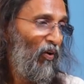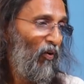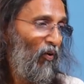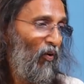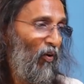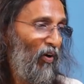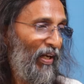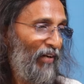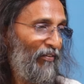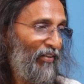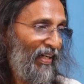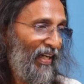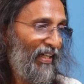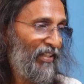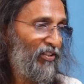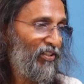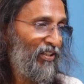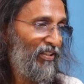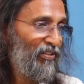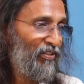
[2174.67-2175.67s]
All our
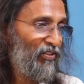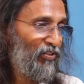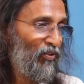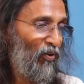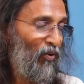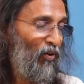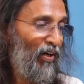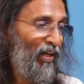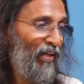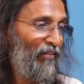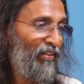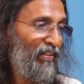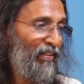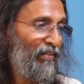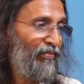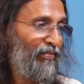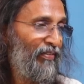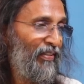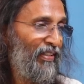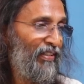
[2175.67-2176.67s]
actions, all our
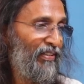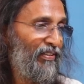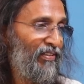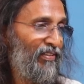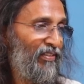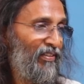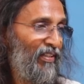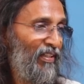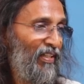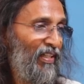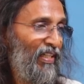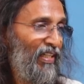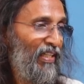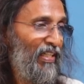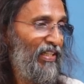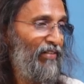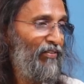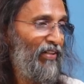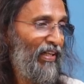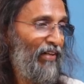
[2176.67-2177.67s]
efforts,
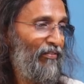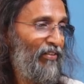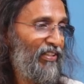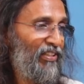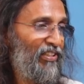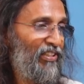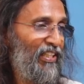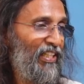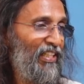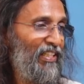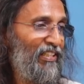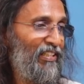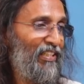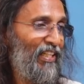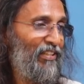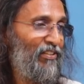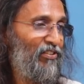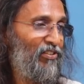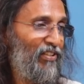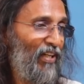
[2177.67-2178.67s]
even our sins
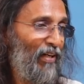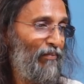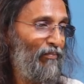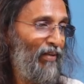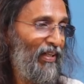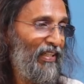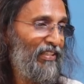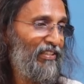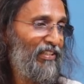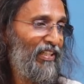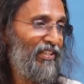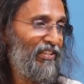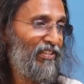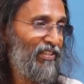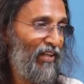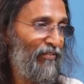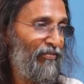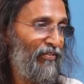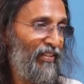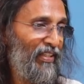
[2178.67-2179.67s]
and stumblings and
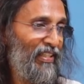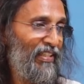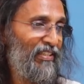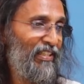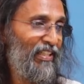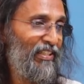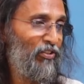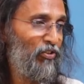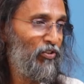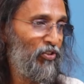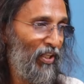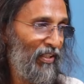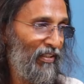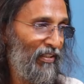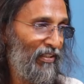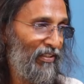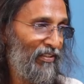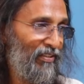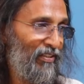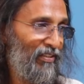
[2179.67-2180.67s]
sufferings and
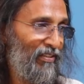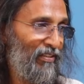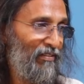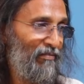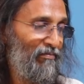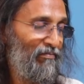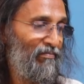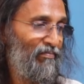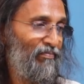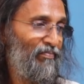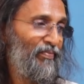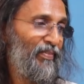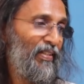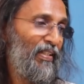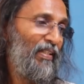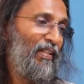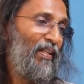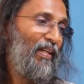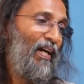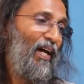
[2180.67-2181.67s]
struggles
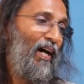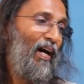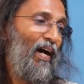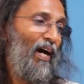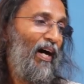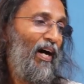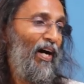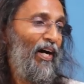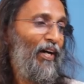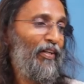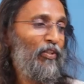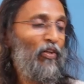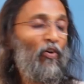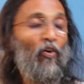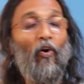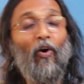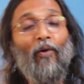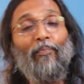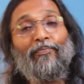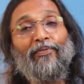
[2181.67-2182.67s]
are
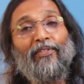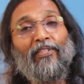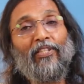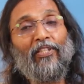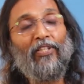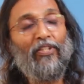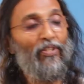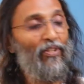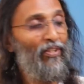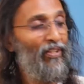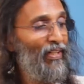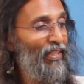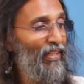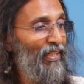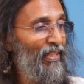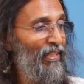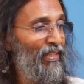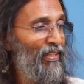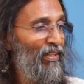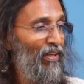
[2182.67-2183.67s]

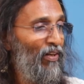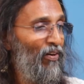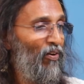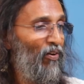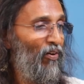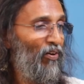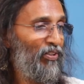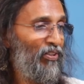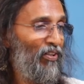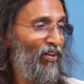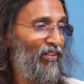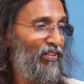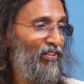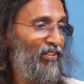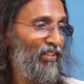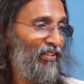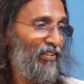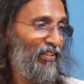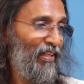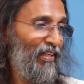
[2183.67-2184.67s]
obscurely or
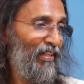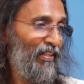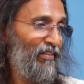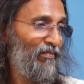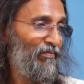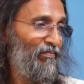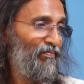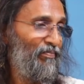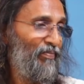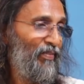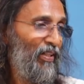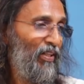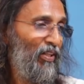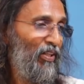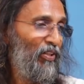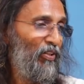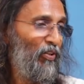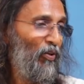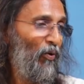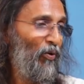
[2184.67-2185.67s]
consciously
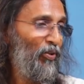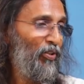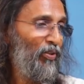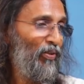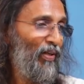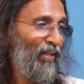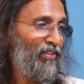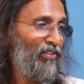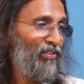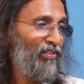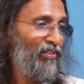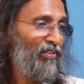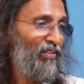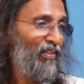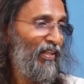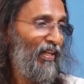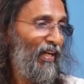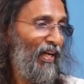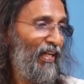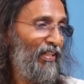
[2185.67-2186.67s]
known to us
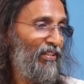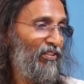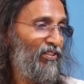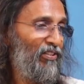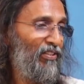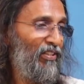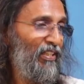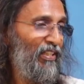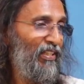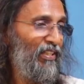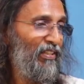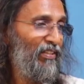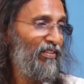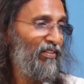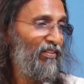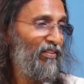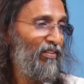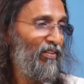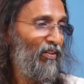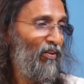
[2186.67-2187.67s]
and
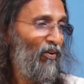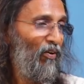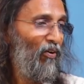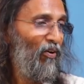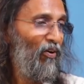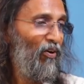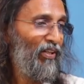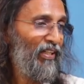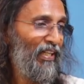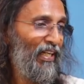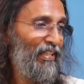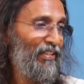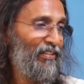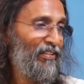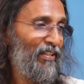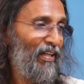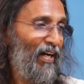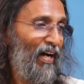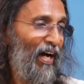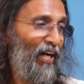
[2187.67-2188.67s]
seen, or
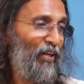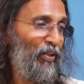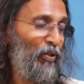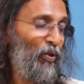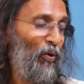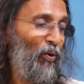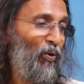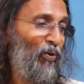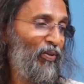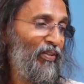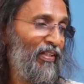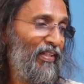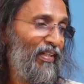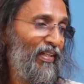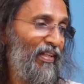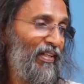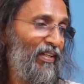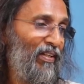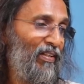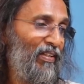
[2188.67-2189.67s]
else unknown
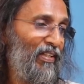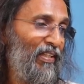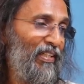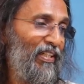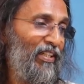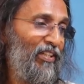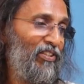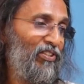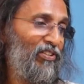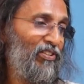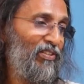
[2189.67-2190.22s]
in a